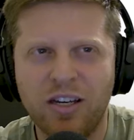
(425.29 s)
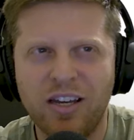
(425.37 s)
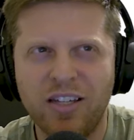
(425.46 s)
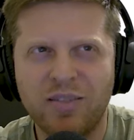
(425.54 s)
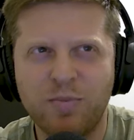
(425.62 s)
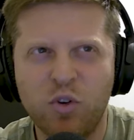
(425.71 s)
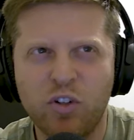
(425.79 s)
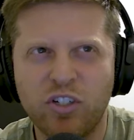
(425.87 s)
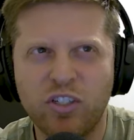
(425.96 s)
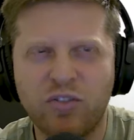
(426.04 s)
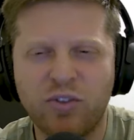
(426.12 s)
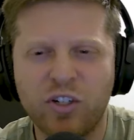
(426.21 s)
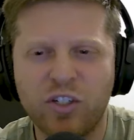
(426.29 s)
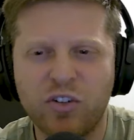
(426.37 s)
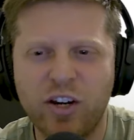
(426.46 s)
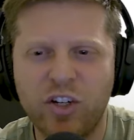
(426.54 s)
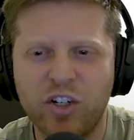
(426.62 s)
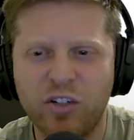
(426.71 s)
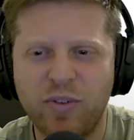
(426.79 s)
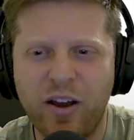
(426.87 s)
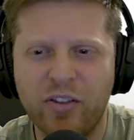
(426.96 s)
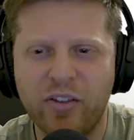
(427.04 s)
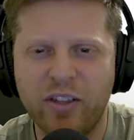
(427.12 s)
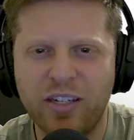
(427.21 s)
it's more just frustration
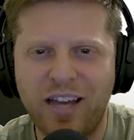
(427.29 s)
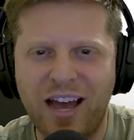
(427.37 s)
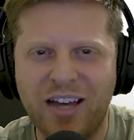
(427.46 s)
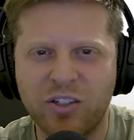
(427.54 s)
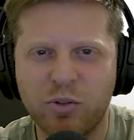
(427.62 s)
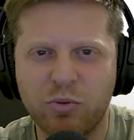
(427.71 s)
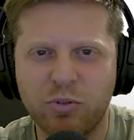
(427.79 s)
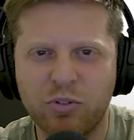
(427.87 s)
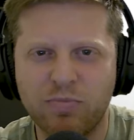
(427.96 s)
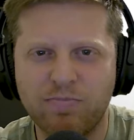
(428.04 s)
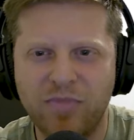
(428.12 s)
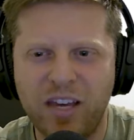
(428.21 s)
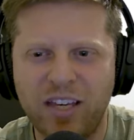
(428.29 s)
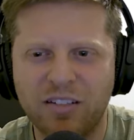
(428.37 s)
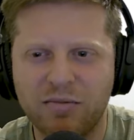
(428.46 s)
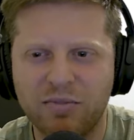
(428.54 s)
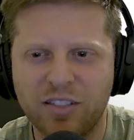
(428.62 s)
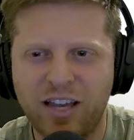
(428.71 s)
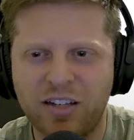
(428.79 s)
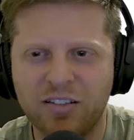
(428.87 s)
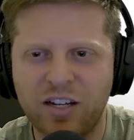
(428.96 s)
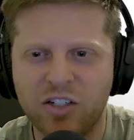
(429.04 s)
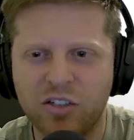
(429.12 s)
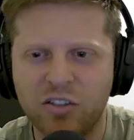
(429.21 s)
rather than actual like
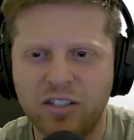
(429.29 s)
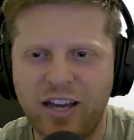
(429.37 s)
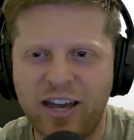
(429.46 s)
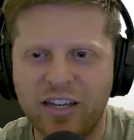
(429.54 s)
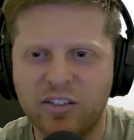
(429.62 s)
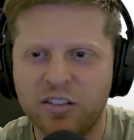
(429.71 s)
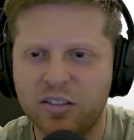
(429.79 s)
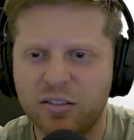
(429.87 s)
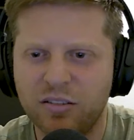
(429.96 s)
psychological angst,